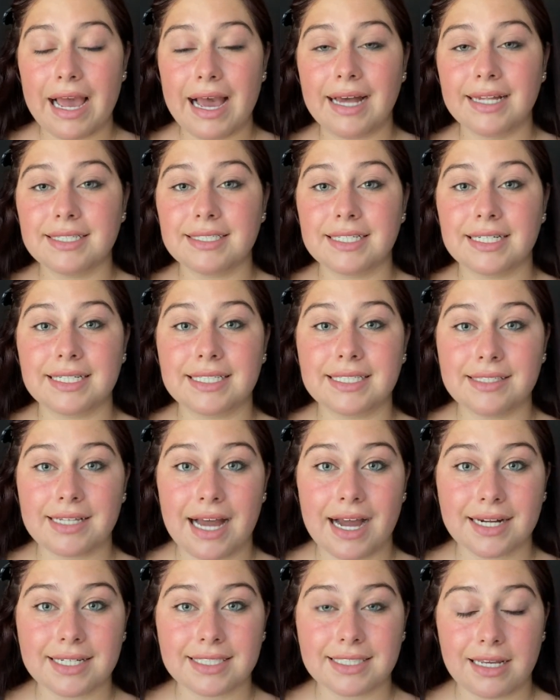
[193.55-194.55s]
It has the
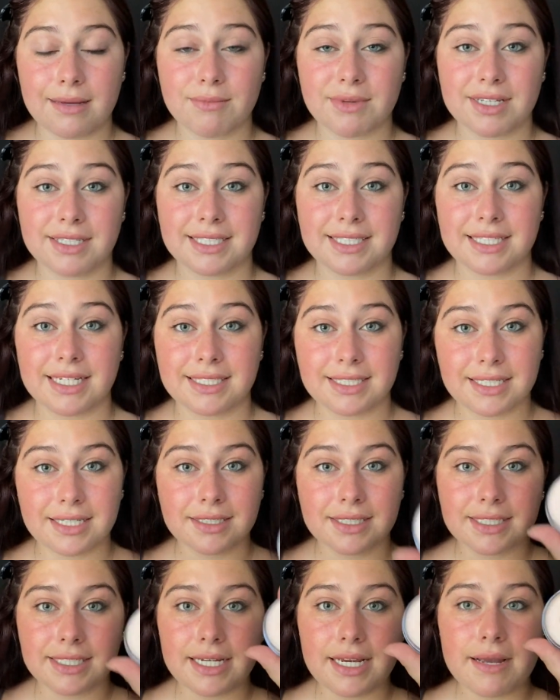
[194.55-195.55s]
exact same
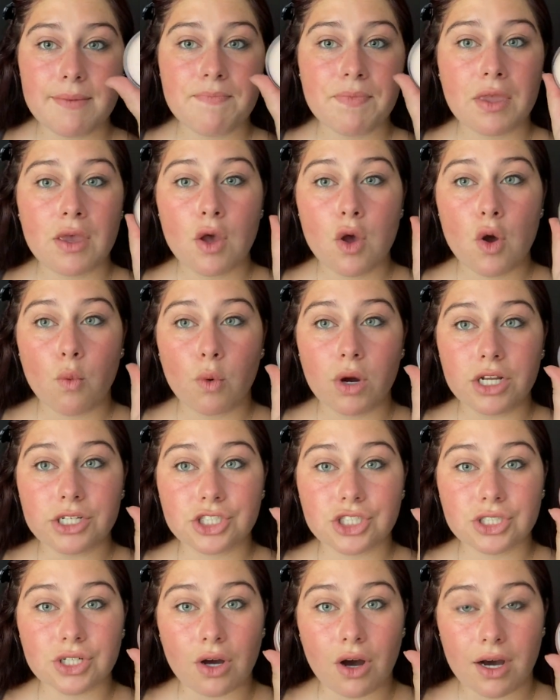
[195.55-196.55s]
consistency,
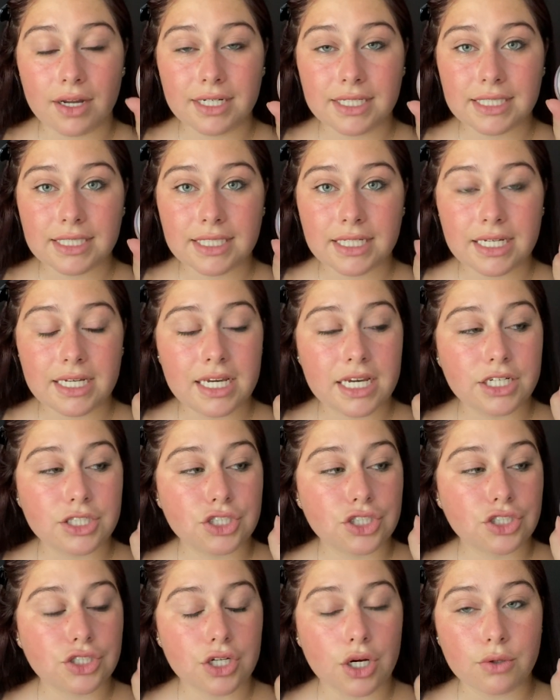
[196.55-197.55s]
which honestly
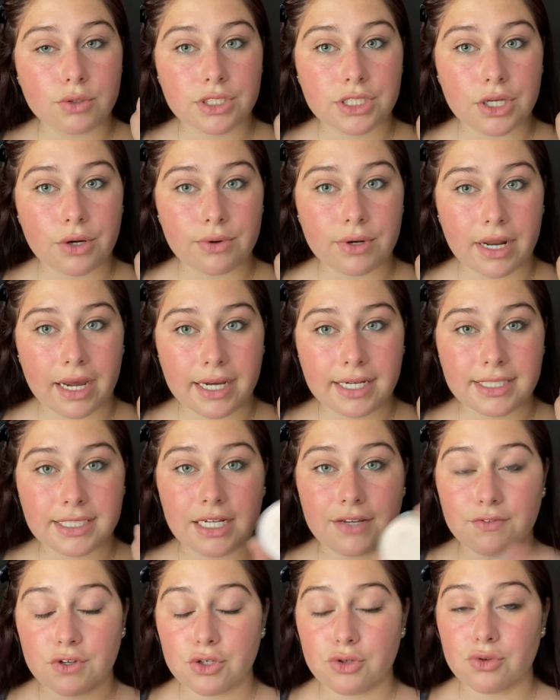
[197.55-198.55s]
is so
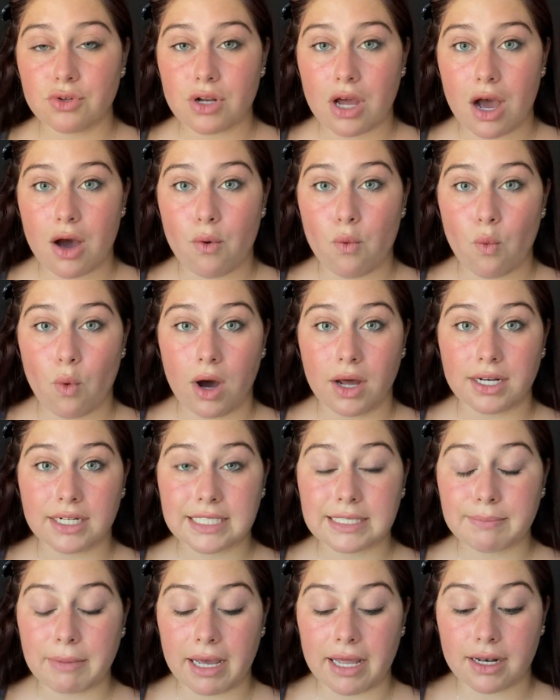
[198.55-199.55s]
nice if you do not
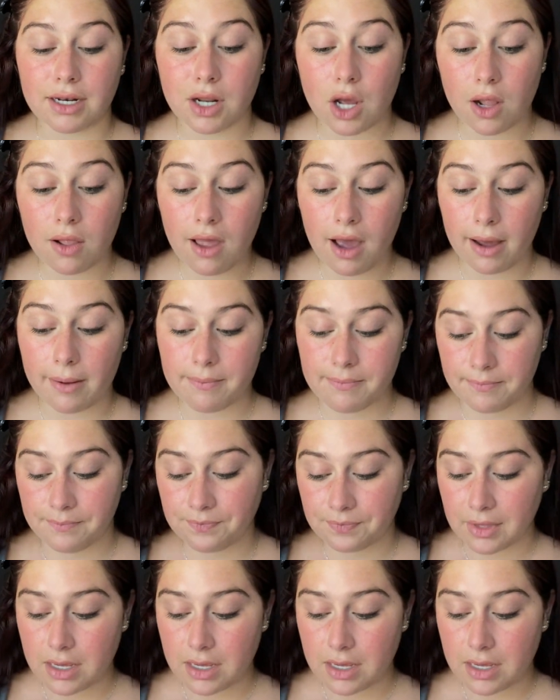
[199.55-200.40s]
want to spend a lot.